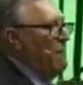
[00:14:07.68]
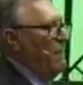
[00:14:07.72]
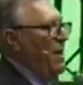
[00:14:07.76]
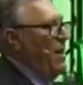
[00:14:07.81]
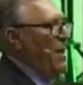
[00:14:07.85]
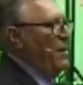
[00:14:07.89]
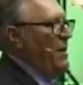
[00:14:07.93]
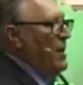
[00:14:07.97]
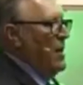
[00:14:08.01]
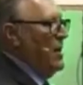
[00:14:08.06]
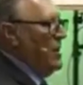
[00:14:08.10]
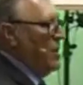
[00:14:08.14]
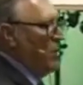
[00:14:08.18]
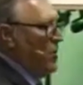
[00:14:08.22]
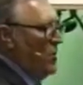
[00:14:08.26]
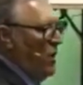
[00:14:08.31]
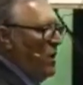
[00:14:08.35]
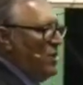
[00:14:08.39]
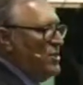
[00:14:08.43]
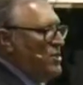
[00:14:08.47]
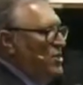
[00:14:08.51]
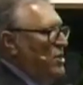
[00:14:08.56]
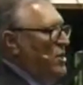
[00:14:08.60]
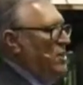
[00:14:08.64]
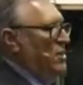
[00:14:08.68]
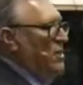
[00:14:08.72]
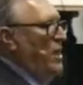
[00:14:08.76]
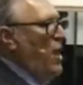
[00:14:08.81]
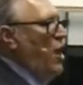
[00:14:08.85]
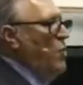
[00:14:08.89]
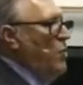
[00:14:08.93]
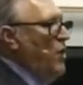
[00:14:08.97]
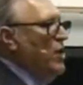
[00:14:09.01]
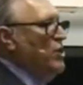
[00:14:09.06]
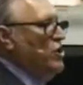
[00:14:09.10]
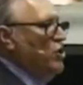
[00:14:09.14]
man, God said, now
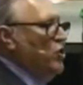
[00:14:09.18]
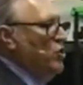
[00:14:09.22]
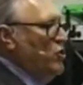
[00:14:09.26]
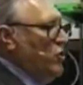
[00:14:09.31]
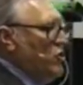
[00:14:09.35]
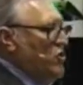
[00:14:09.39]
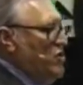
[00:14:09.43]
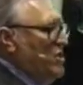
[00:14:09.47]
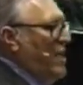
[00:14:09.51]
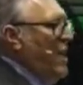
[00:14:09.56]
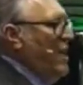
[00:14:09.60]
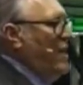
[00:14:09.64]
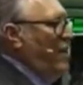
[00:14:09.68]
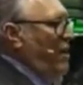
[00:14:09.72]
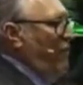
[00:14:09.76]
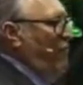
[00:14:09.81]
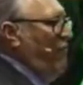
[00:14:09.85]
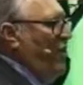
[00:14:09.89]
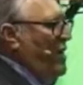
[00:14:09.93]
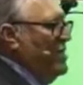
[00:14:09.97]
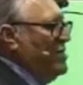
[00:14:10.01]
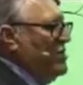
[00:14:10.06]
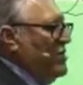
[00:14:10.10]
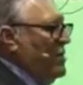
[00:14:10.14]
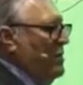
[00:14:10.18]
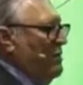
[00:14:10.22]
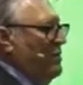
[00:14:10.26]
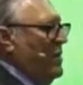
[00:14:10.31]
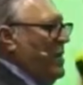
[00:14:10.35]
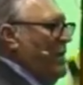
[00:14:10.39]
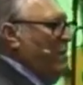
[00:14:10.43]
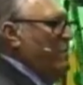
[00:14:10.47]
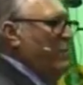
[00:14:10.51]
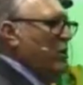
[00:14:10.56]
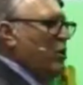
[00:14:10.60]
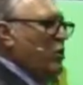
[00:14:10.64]
I want you to sacrifice him.
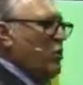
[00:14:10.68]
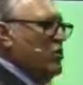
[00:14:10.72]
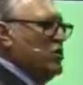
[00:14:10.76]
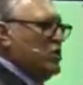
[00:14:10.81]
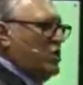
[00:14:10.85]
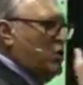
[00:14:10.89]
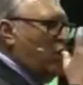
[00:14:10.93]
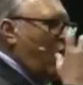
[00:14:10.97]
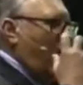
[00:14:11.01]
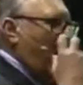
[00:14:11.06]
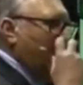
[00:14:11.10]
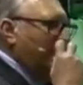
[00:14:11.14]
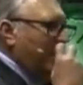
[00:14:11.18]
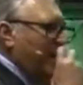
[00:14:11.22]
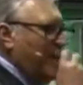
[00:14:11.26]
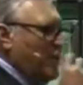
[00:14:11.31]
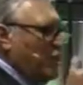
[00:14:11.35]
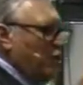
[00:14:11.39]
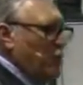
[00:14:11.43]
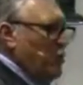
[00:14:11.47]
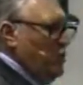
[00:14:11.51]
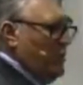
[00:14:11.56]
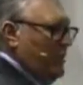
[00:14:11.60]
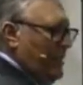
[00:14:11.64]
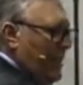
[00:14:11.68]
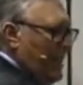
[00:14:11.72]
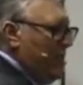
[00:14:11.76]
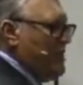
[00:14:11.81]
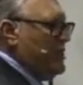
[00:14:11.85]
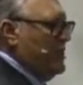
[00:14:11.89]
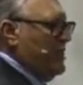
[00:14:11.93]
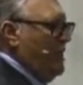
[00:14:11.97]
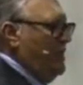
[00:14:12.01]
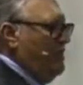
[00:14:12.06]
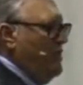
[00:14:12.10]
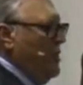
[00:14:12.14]
Because God had to
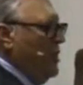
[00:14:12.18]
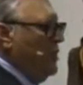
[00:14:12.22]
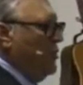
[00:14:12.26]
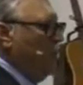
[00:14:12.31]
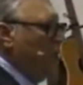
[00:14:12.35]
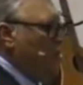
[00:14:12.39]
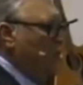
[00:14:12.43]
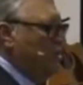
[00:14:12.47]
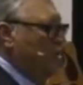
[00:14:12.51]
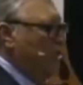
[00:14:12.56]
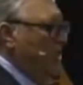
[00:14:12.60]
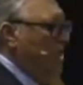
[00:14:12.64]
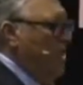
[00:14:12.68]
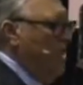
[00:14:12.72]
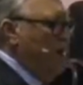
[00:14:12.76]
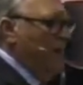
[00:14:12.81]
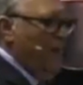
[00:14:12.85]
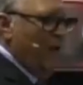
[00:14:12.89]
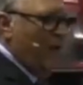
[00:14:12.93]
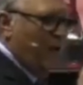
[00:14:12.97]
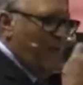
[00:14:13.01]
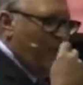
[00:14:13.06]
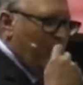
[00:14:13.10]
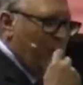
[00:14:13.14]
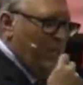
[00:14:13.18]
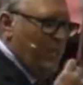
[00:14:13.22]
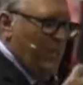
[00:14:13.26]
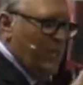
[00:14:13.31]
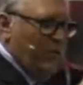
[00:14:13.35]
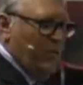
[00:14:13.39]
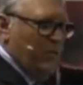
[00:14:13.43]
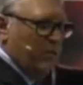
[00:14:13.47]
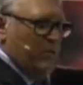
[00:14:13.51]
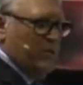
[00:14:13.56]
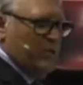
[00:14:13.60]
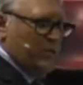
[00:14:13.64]
test him to see if that
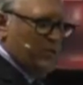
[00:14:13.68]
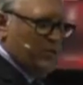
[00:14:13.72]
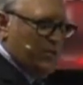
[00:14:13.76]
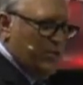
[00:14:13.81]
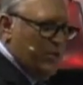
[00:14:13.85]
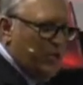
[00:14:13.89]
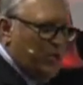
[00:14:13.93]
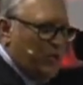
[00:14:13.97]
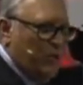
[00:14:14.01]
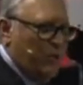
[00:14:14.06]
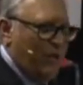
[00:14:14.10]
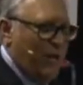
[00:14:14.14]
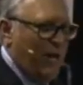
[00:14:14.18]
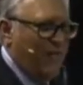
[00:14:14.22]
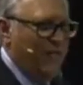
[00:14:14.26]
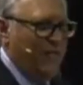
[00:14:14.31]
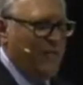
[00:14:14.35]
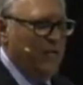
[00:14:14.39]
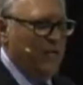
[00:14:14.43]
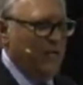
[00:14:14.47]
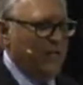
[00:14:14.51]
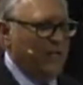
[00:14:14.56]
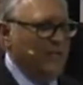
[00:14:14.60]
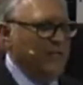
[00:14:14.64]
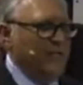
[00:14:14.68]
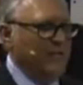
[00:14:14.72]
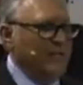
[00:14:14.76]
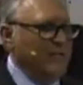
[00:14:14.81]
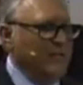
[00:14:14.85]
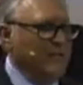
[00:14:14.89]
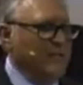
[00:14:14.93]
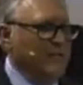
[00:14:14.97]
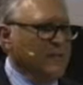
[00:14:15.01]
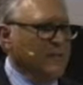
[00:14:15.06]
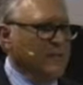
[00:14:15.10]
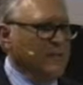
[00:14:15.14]
he would stick to covenant.
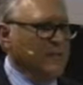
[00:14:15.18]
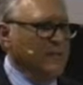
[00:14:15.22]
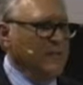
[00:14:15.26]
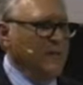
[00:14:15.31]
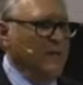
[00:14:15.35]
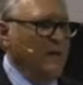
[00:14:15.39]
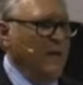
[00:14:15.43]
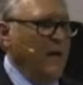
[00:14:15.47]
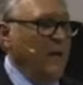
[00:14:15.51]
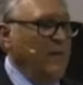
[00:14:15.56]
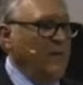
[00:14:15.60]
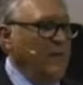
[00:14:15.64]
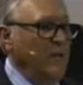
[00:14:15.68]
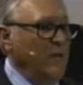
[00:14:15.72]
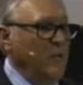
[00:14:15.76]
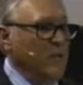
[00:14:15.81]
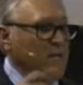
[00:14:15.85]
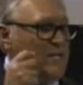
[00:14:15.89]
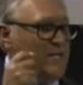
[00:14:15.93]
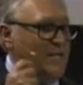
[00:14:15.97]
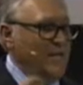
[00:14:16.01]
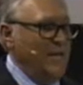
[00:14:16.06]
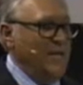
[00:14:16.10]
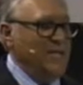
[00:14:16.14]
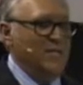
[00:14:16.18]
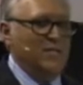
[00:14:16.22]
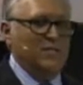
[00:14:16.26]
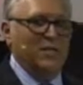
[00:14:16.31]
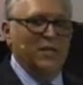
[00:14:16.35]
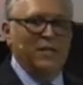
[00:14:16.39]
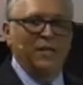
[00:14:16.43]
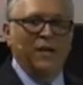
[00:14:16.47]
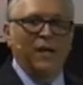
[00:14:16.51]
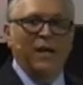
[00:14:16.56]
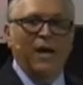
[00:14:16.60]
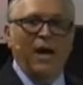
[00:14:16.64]
And he was
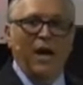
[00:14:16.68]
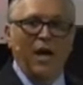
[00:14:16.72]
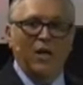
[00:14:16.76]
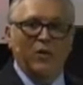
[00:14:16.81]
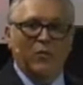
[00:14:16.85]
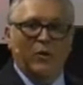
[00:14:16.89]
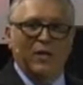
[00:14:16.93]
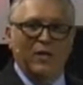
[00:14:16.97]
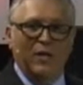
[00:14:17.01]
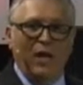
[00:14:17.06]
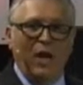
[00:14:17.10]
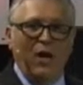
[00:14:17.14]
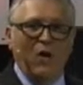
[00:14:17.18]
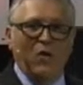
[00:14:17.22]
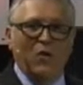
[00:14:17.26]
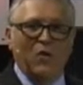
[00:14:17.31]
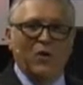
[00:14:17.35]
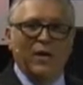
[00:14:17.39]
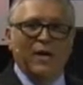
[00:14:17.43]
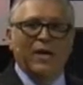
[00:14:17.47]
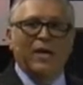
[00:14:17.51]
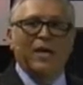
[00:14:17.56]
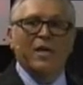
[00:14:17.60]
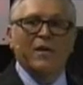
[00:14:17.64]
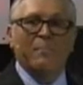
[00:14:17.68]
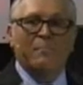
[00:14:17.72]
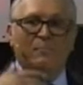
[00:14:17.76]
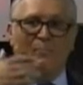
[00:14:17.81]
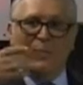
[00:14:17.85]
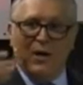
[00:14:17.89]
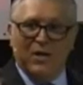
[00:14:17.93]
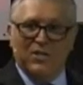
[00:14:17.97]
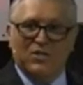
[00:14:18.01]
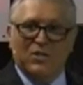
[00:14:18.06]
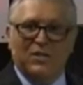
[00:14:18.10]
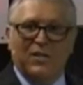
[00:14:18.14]
tested. And we know he
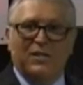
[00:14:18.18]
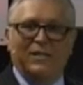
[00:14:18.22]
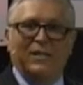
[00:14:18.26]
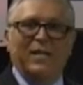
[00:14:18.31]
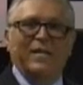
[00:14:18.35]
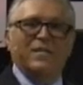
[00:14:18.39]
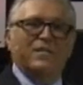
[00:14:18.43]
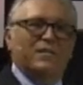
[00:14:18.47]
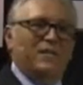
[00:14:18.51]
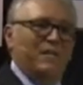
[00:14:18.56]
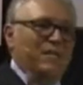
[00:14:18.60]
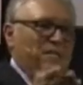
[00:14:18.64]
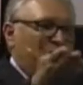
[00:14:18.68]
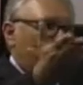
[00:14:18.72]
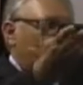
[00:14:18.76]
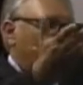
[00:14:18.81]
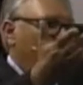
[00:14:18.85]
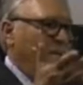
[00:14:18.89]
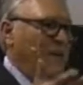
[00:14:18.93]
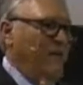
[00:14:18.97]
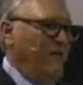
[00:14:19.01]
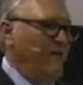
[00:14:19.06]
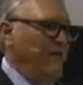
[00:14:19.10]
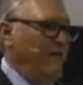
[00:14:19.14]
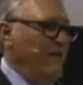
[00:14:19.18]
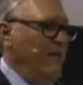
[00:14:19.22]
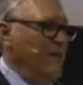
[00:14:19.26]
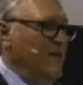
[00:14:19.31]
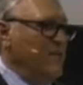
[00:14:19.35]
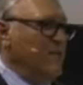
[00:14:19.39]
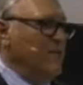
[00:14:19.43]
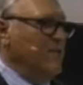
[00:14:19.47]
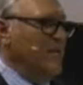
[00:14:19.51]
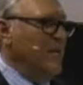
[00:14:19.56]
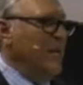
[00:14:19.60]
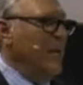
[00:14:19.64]
passed the test. He
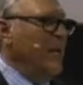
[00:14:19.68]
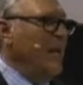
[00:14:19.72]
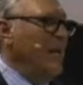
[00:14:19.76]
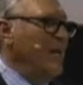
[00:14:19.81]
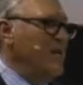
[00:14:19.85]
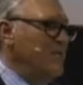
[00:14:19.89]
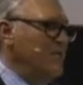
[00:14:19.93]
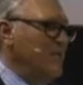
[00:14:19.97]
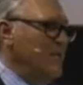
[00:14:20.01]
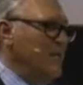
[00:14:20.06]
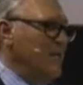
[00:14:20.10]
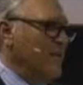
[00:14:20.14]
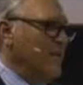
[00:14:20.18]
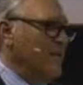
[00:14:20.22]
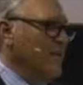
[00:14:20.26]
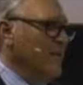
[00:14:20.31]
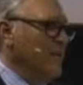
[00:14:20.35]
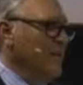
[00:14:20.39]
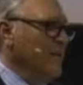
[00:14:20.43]
sacrificed Isaac.